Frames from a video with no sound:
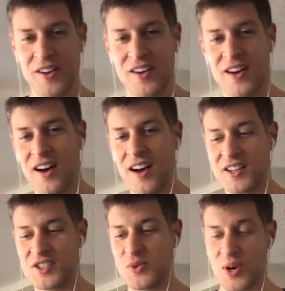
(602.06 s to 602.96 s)

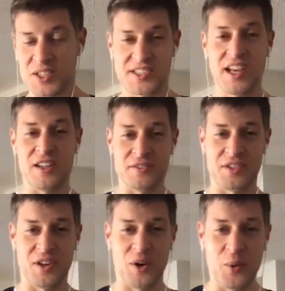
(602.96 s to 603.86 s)
uh, to ourselves.
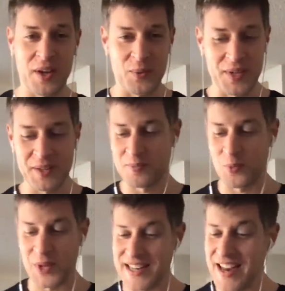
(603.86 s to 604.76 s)
You know, we we
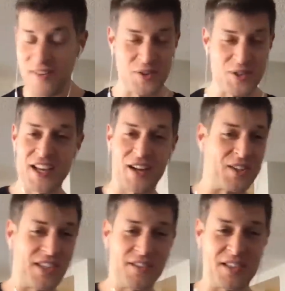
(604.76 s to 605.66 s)
we never take
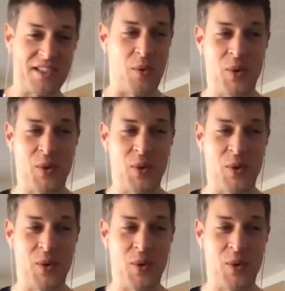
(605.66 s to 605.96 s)
ourselves outside.